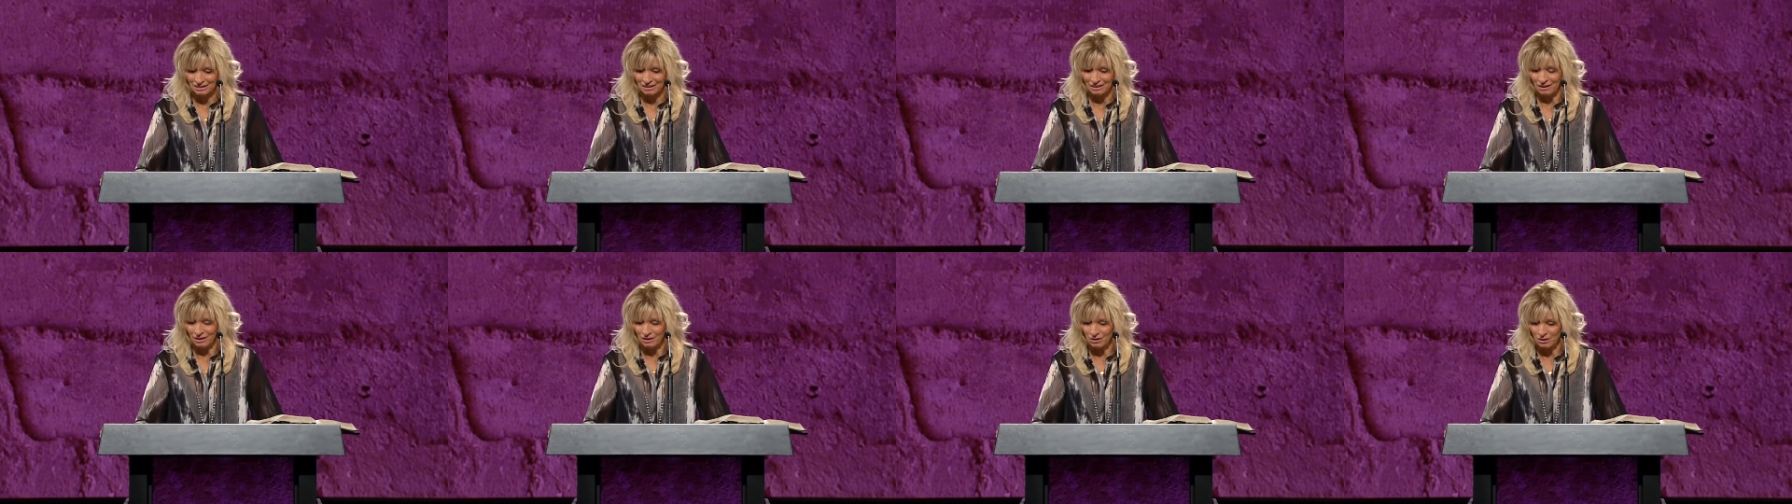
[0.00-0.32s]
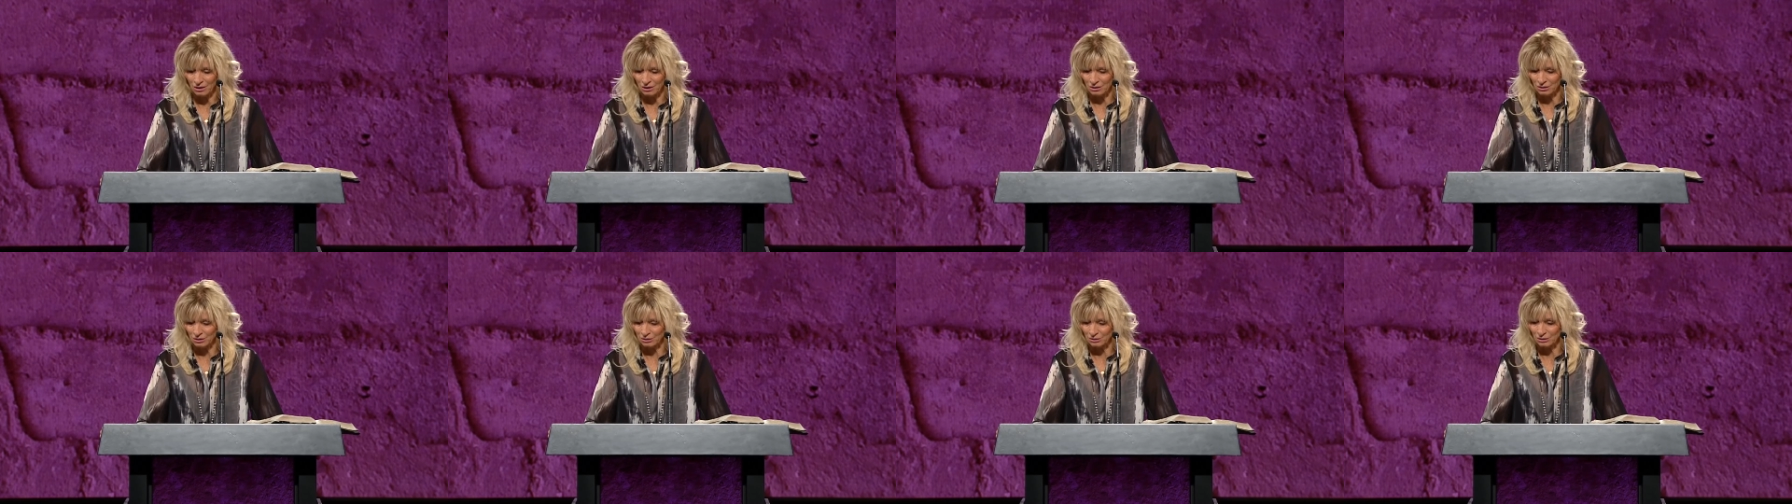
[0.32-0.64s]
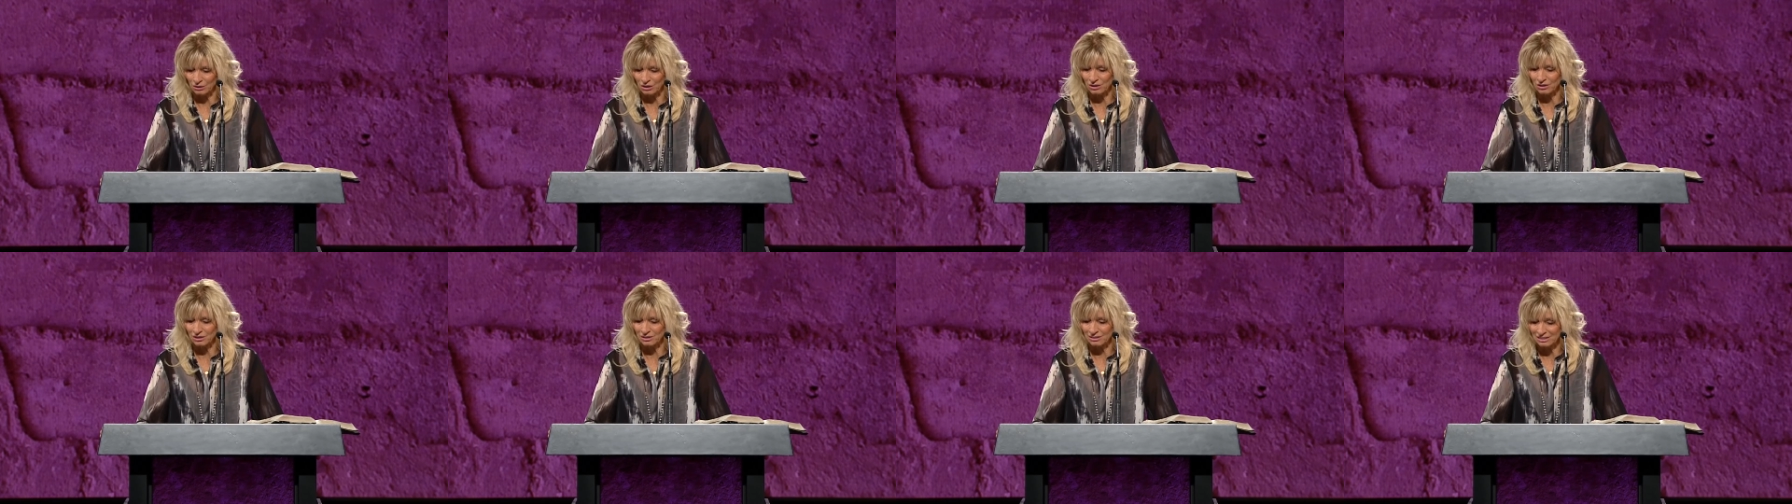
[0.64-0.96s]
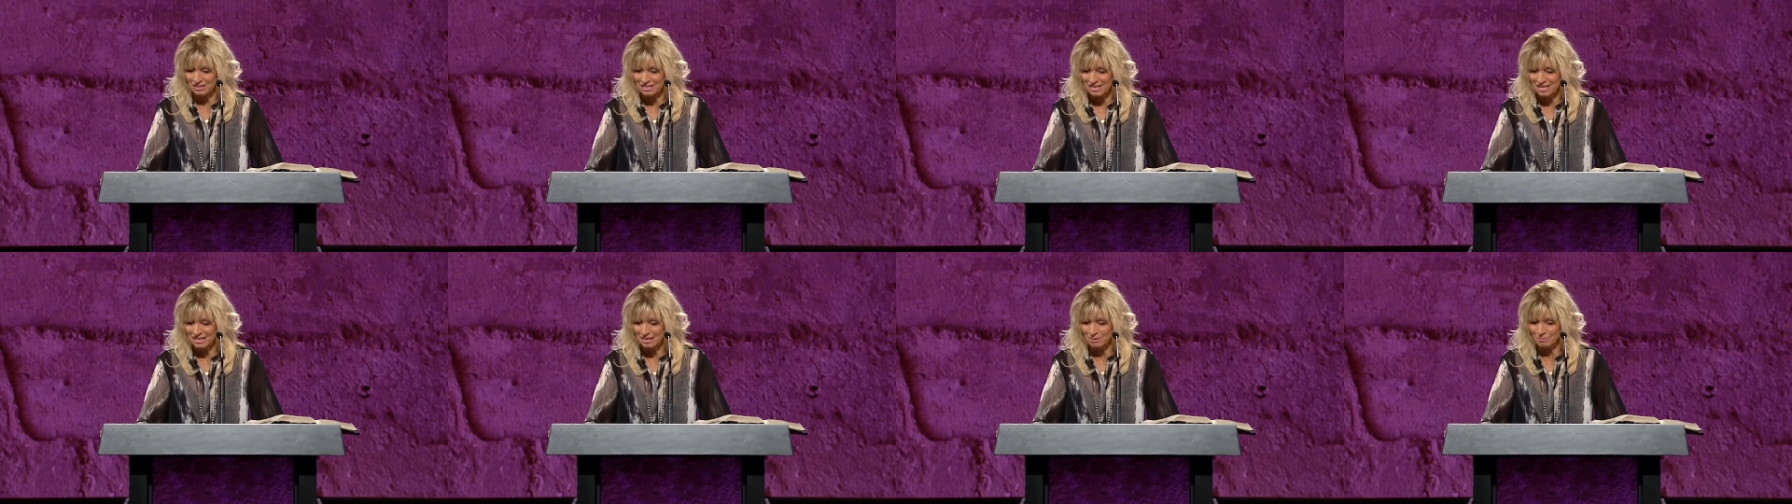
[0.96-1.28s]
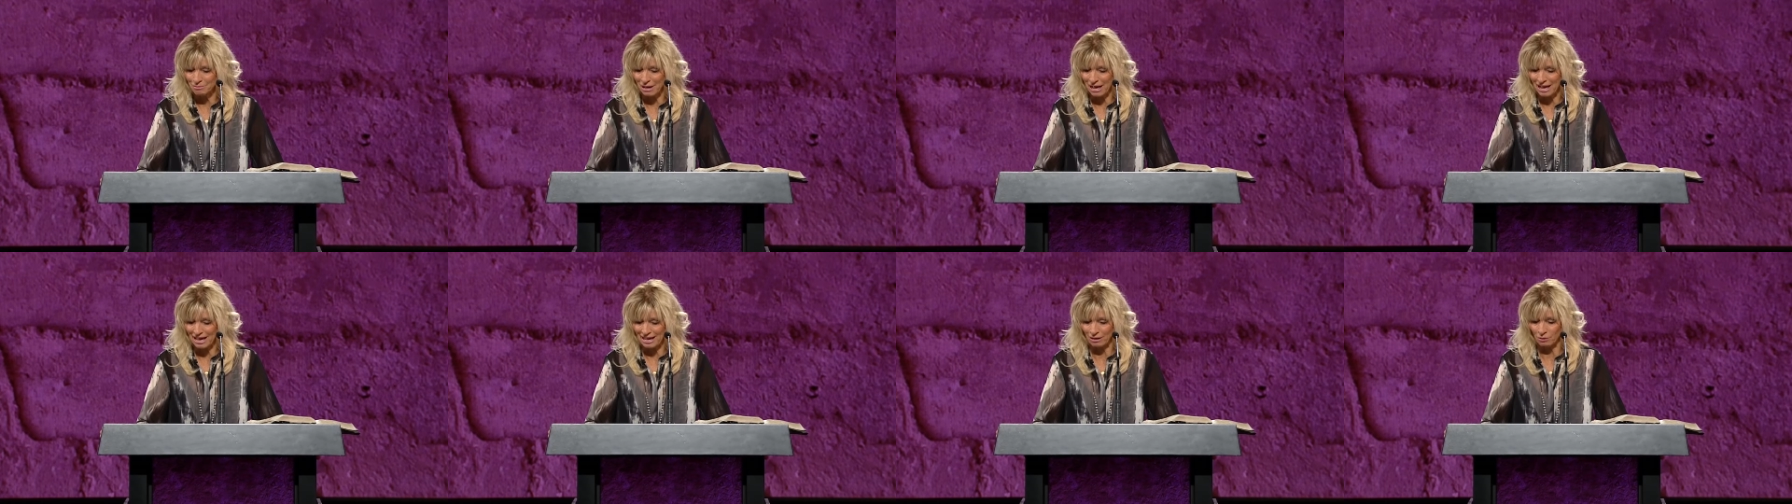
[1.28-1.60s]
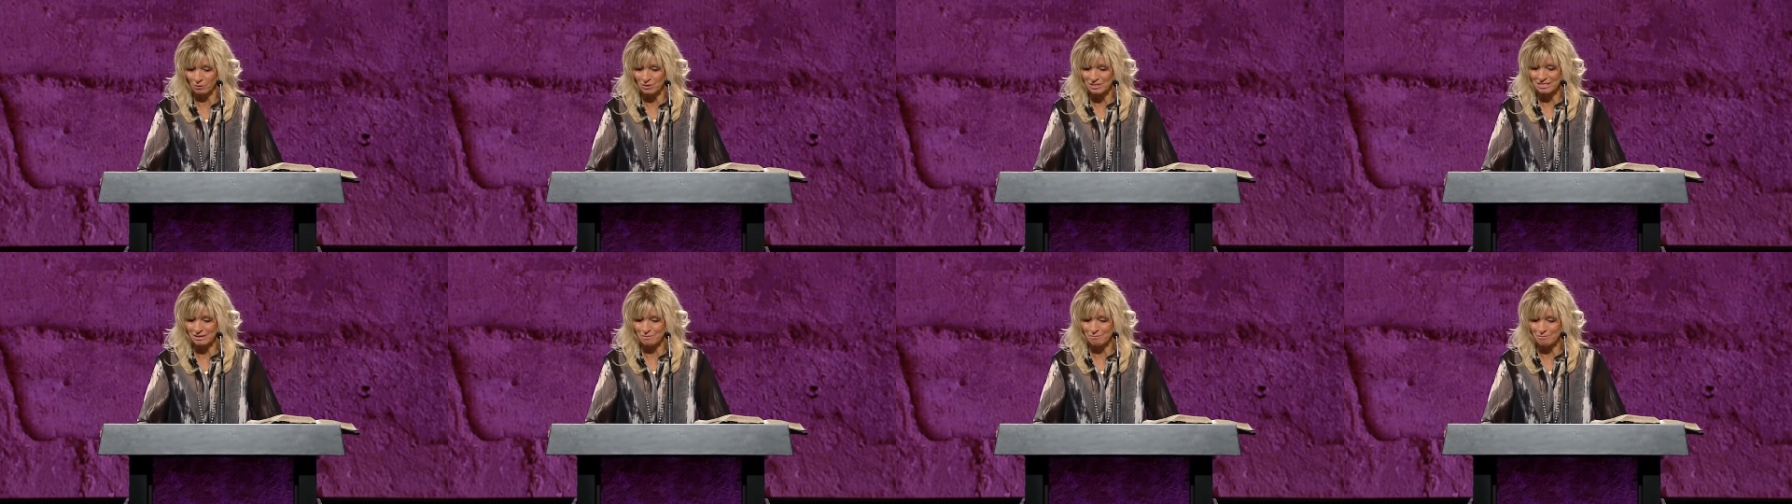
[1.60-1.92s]
Oh, Nehemiah
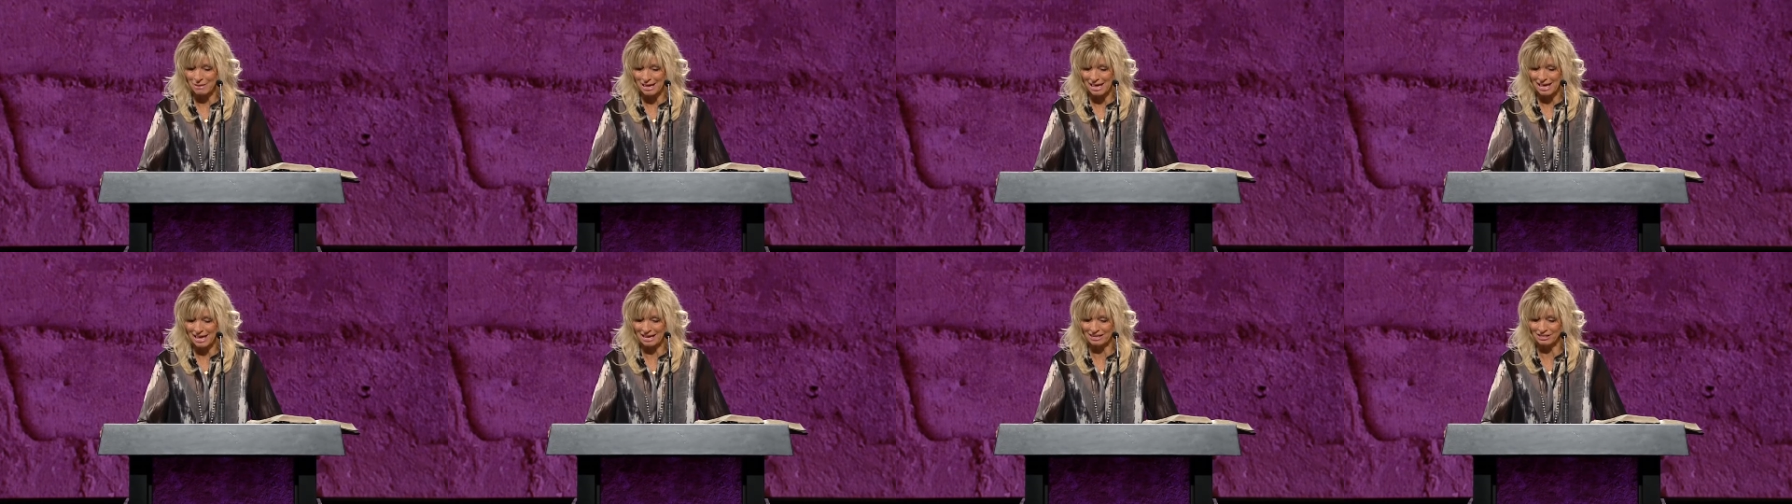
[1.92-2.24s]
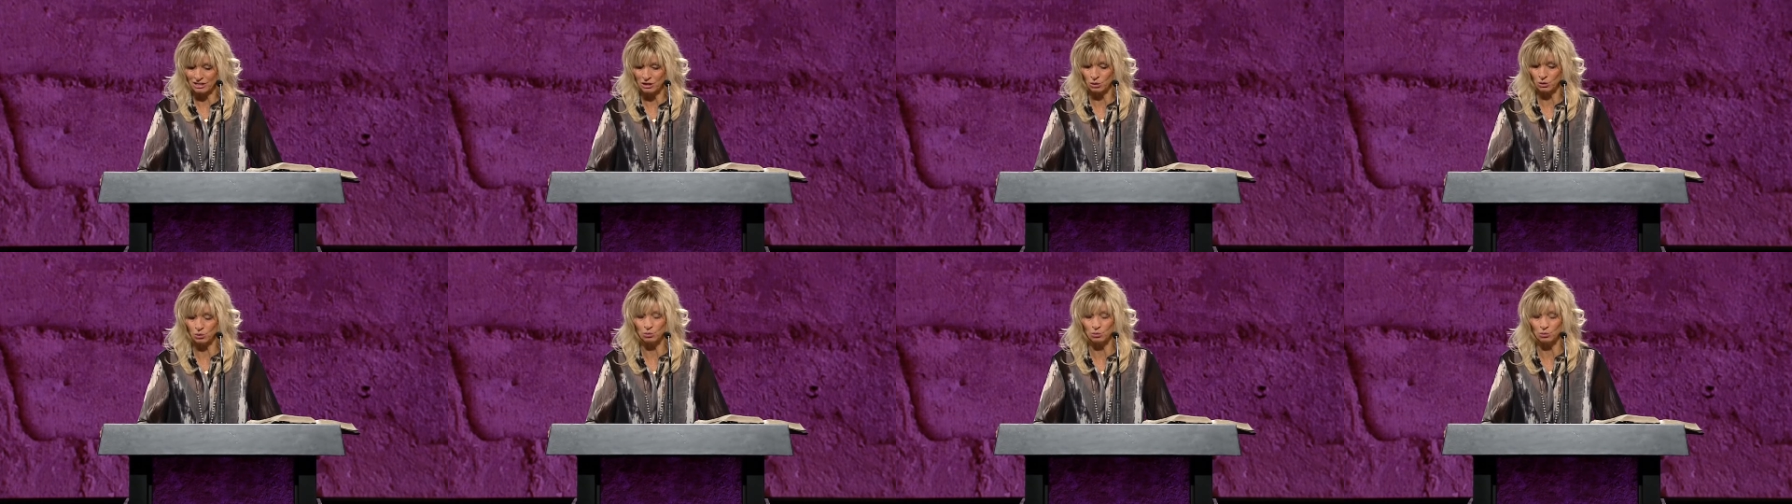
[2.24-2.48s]
was a man who